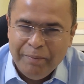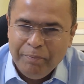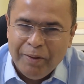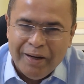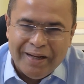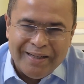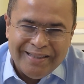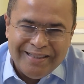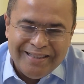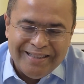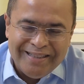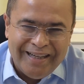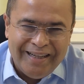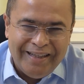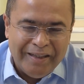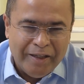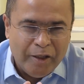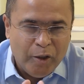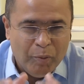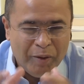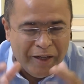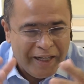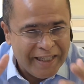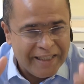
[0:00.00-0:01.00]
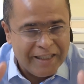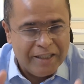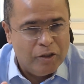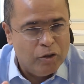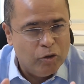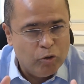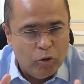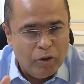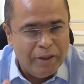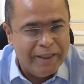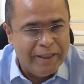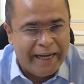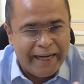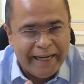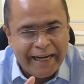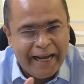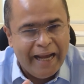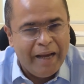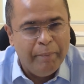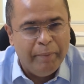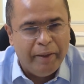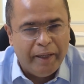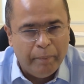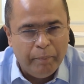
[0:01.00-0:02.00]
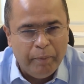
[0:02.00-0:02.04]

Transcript: Plus, Kubernetes is so dynamic.